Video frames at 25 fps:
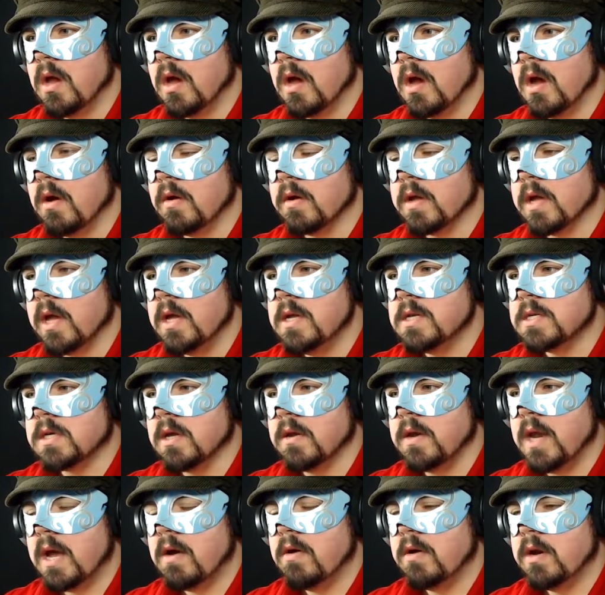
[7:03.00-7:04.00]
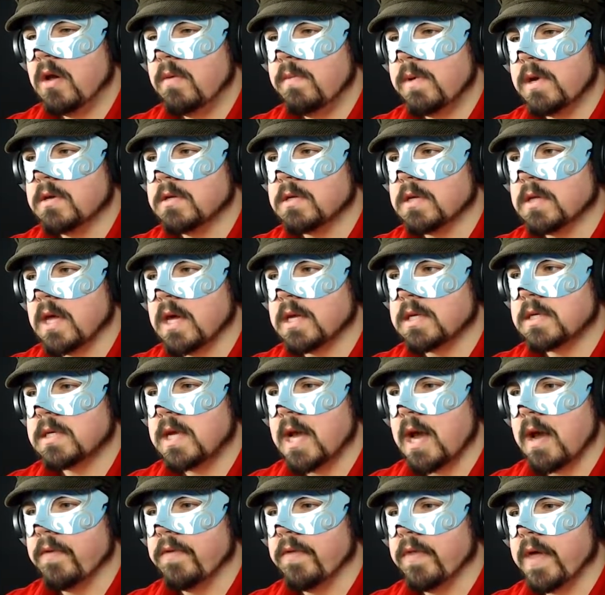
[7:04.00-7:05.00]
Okay, so now I know because of that
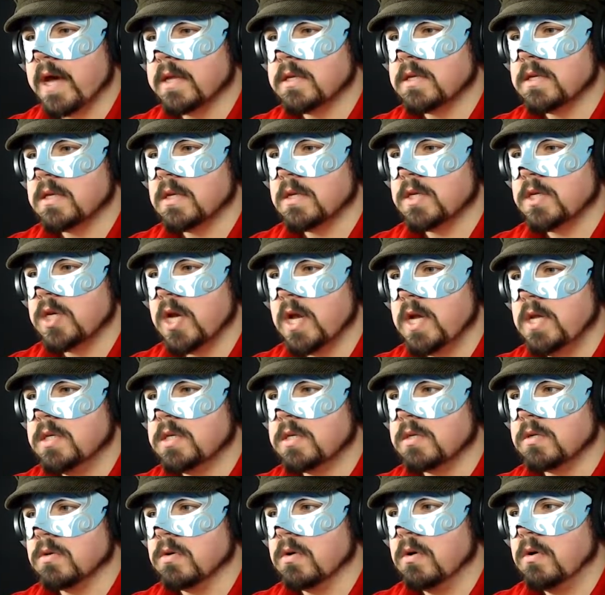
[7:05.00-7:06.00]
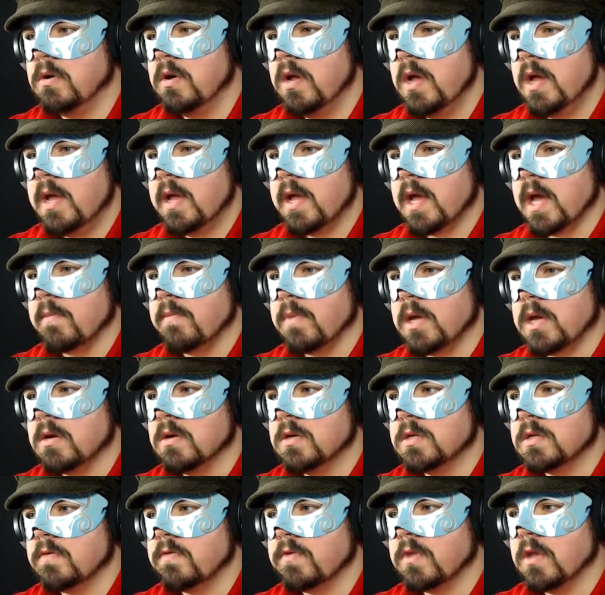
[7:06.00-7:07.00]
sound, that's the chainsaw, and
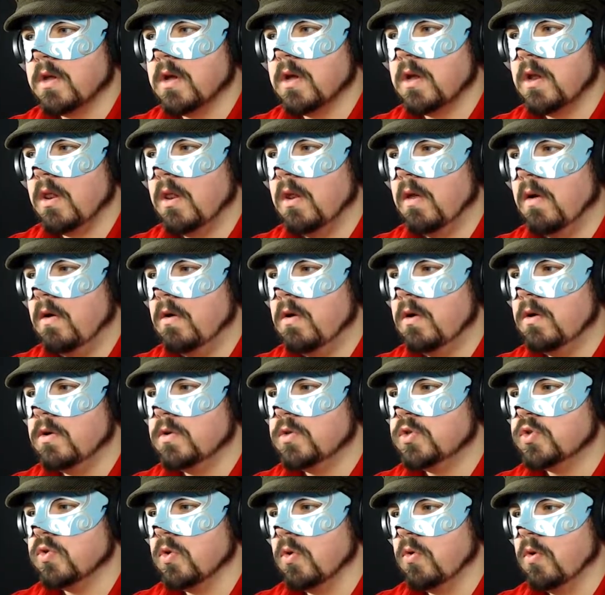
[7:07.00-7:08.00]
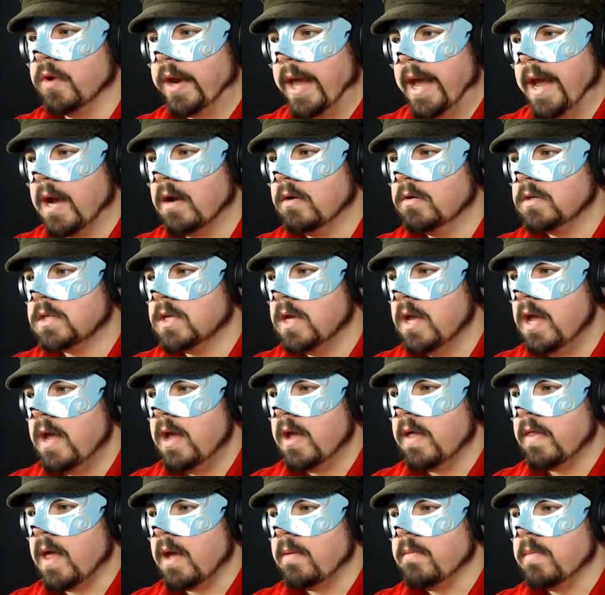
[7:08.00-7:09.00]
because of the long drawn out,
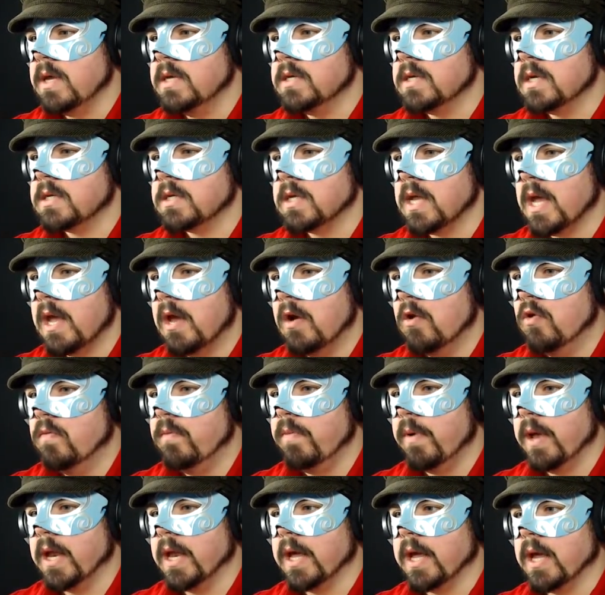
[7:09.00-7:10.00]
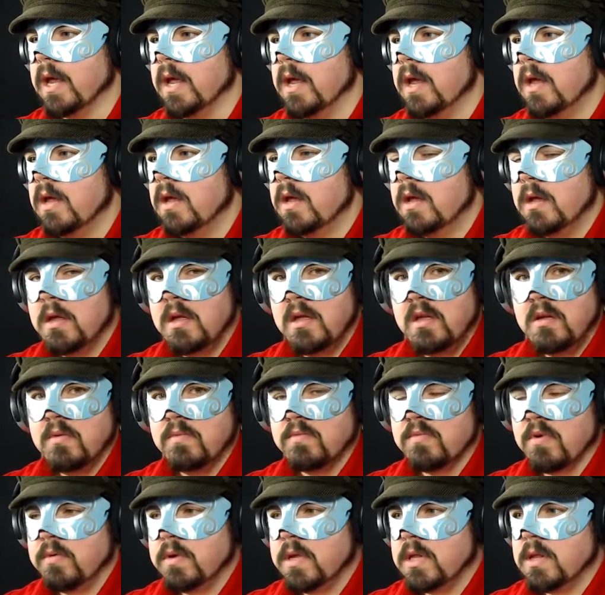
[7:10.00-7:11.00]
that means it's the hillbilly.
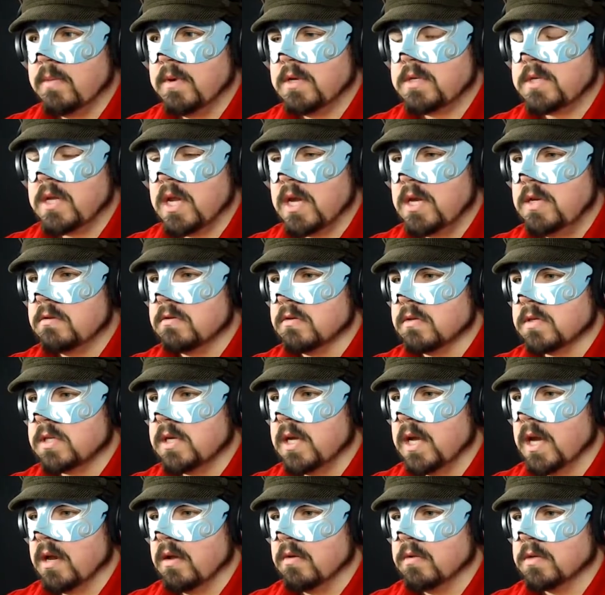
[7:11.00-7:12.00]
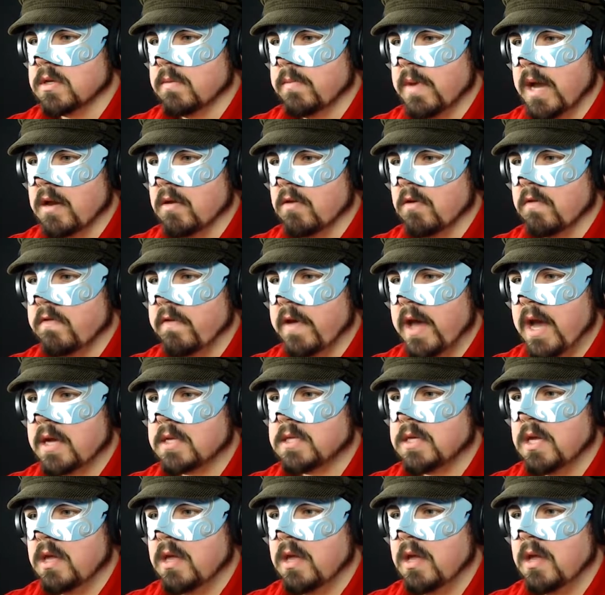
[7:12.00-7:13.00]
Probably the most dangerous killer, as a matter of
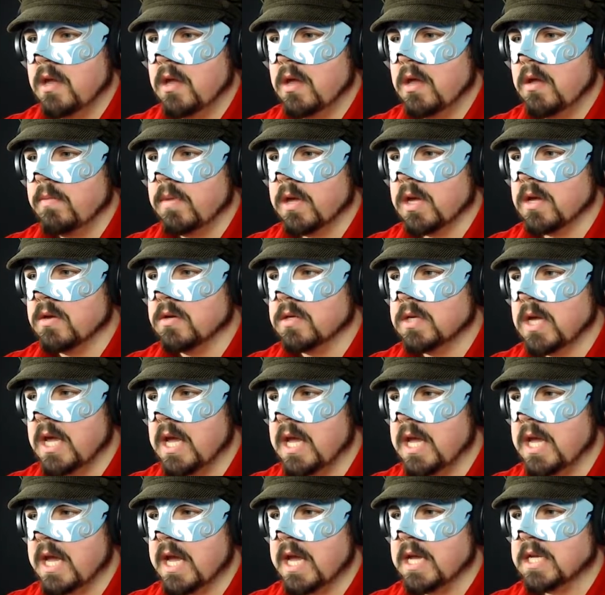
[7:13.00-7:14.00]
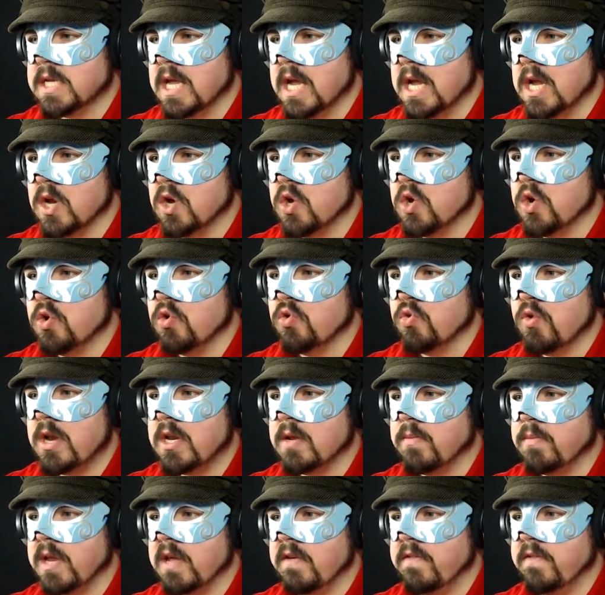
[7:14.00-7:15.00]
fact, because he is
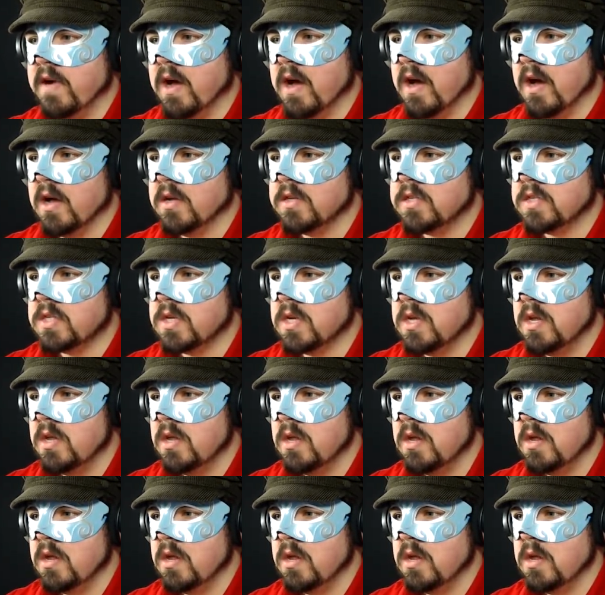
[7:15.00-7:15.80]
incredibly fast.